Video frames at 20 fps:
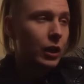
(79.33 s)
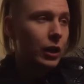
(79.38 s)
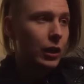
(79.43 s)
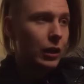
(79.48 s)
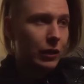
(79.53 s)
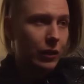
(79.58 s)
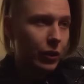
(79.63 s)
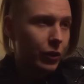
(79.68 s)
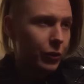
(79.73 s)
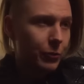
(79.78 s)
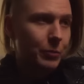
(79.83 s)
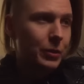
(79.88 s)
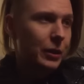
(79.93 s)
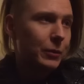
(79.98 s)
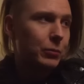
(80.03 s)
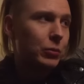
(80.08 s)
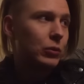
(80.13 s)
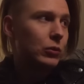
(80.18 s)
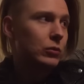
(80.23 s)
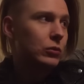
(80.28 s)
A lot of
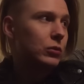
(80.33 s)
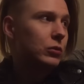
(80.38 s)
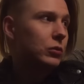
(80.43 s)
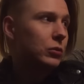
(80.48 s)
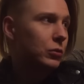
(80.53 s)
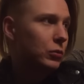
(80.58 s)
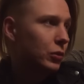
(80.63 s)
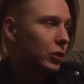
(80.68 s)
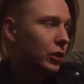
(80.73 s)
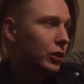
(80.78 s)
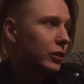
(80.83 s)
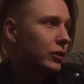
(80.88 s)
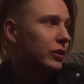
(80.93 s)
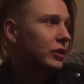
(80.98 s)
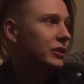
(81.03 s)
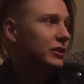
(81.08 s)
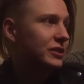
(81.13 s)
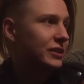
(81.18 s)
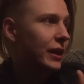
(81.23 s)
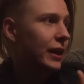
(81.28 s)
people were
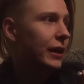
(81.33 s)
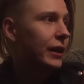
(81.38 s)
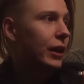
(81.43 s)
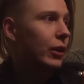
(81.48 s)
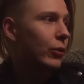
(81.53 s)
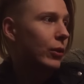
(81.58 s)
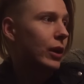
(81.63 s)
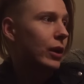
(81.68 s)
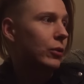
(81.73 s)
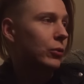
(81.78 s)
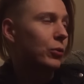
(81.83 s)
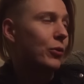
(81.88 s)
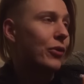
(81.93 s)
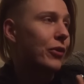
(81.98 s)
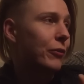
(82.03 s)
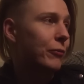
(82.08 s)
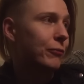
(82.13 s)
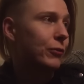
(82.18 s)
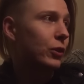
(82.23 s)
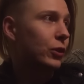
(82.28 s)
standing around with
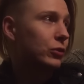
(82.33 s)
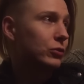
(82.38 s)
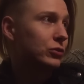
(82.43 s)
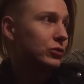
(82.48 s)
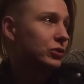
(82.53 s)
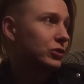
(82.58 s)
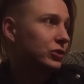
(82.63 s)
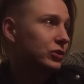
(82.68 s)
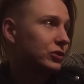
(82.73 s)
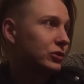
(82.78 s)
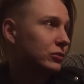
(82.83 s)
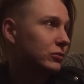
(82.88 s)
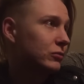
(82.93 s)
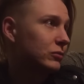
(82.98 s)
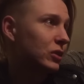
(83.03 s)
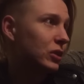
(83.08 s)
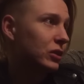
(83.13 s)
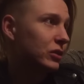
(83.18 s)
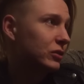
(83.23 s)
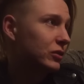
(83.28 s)
their phones,
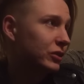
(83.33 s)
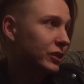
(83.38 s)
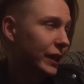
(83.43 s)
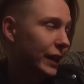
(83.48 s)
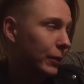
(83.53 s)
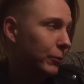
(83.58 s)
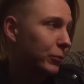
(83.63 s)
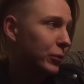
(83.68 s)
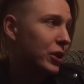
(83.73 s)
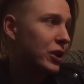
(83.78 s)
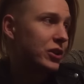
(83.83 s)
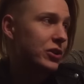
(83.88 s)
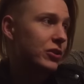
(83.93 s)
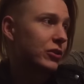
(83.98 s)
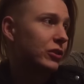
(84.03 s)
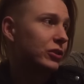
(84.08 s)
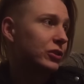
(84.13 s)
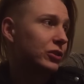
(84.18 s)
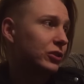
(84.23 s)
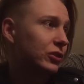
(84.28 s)
uh, taking
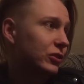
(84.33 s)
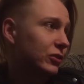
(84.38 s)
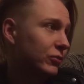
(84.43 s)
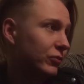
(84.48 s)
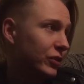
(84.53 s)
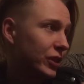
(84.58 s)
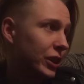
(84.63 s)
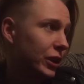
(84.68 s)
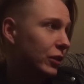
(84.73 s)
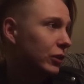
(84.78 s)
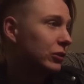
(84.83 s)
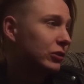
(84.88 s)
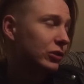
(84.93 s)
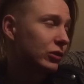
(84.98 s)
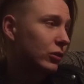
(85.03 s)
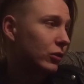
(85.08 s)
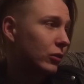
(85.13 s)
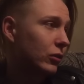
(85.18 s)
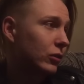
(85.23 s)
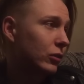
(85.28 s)
pictures, videos,
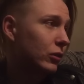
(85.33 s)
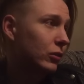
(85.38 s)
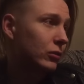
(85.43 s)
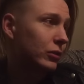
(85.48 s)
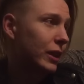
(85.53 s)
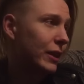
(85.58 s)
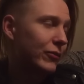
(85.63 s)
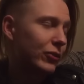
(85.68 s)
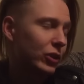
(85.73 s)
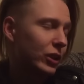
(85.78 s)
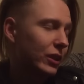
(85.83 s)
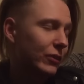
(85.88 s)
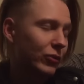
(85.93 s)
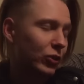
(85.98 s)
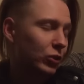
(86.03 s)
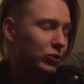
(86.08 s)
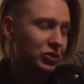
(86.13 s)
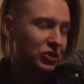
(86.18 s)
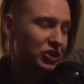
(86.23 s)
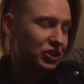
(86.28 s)
or, or even,
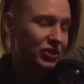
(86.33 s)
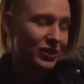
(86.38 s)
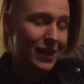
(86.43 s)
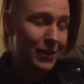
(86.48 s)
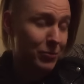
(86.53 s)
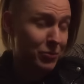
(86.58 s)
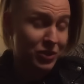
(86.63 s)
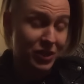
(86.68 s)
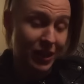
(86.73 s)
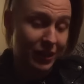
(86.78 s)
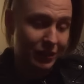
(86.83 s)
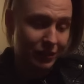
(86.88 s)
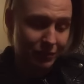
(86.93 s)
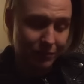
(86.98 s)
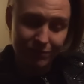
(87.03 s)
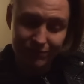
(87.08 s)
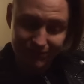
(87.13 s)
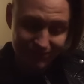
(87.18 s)
even on Snapchat.